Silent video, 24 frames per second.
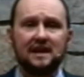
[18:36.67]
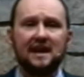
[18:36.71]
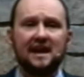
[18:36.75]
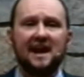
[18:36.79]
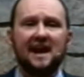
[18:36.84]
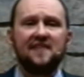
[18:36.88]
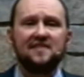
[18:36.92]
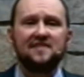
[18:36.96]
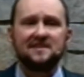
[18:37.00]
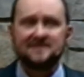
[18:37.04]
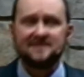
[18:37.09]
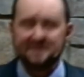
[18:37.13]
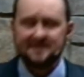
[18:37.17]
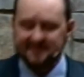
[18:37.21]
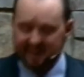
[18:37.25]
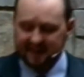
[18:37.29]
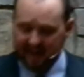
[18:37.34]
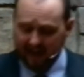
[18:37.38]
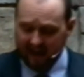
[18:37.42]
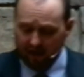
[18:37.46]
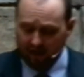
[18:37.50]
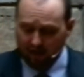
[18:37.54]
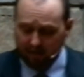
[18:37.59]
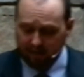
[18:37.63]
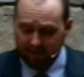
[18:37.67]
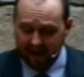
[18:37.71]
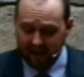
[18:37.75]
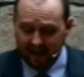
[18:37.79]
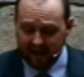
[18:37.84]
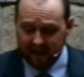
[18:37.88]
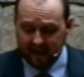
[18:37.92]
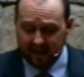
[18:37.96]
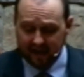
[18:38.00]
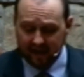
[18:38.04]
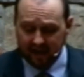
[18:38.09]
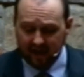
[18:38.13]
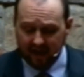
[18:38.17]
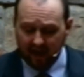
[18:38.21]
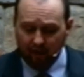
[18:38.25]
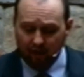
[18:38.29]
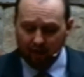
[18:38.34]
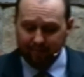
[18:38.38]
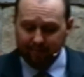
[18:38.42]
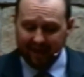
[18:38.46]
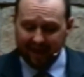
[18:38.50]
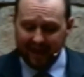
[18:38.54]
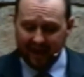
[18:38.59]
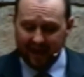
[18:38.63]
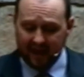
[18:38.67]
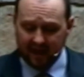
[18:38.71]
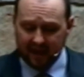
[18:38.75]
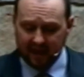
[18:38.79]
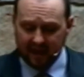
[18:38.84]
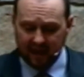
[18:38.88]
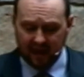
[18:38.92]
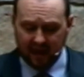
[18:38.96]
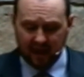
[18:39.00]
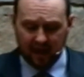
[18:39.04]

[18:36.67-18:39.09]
and this is in Aramaic, Aramaic